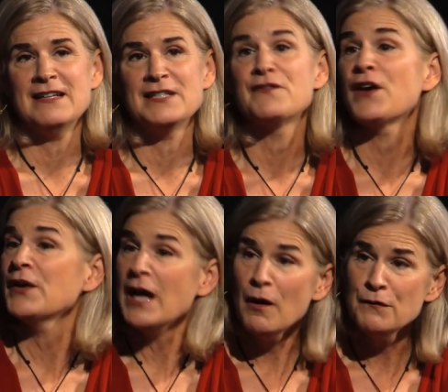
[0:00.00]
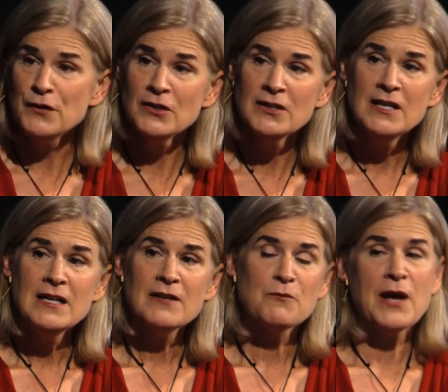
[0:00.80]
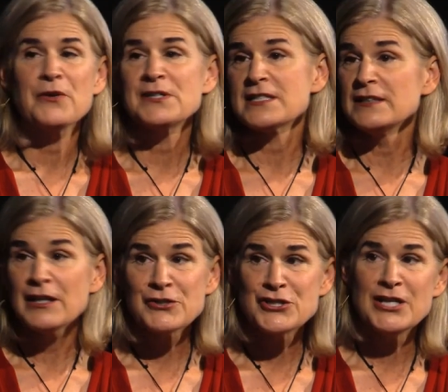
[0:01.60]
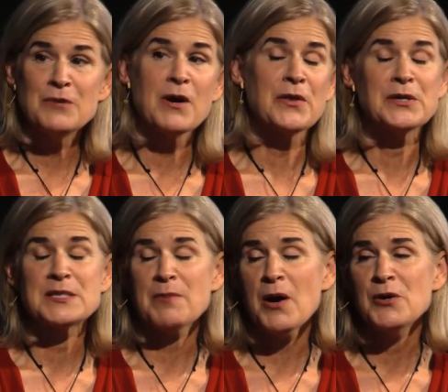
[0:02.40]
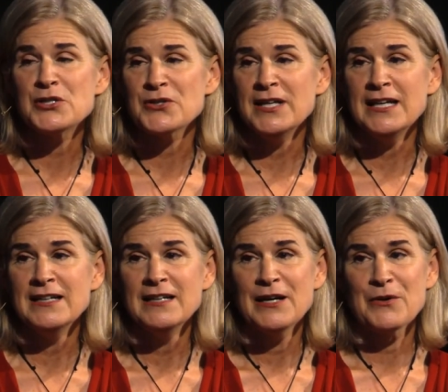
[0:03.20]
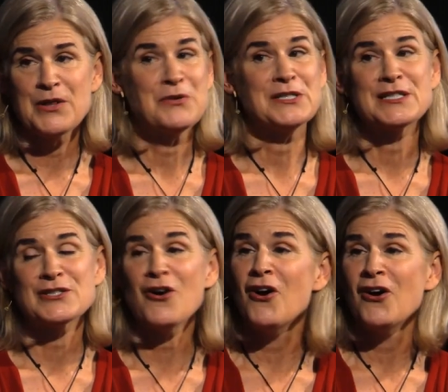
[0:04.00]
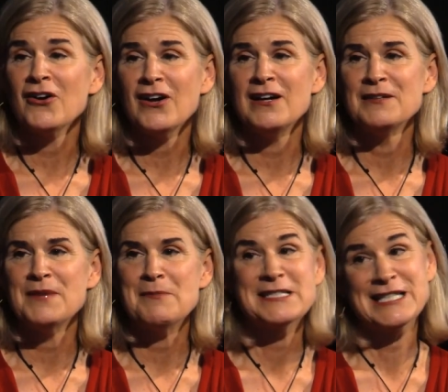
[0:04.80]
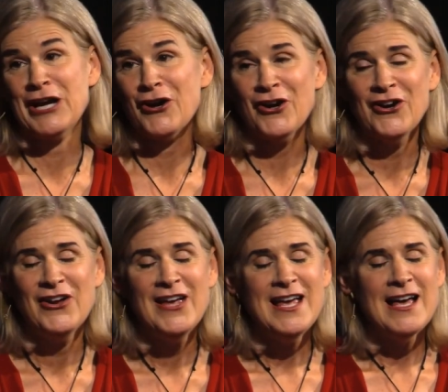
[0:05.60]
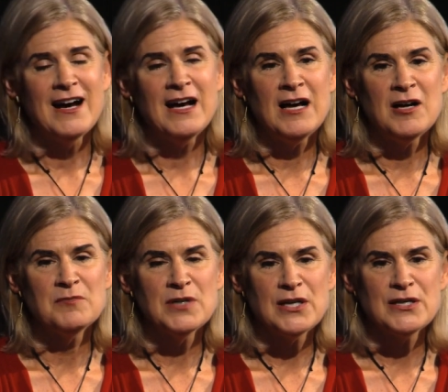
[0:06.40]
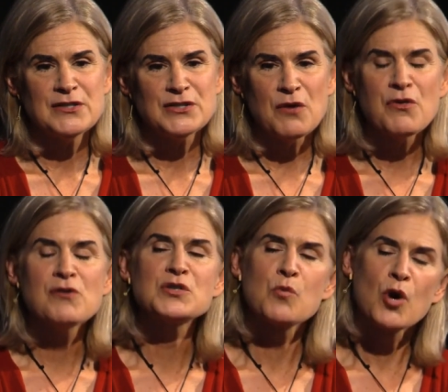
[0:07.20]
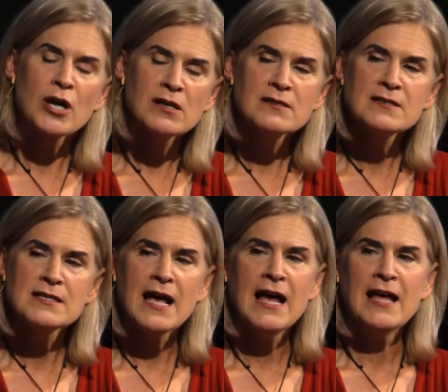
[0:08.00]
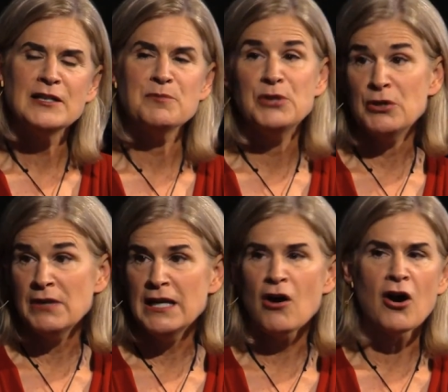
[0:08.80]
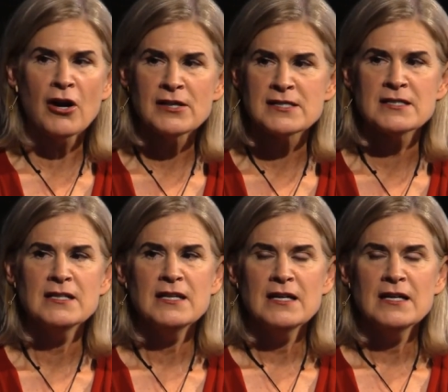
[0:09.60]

is very helpful, whether it's liturgy, whether it's poetry, whether it's song. Um, yeah. I'm a singer, yeah. um, so those words and beauty, art,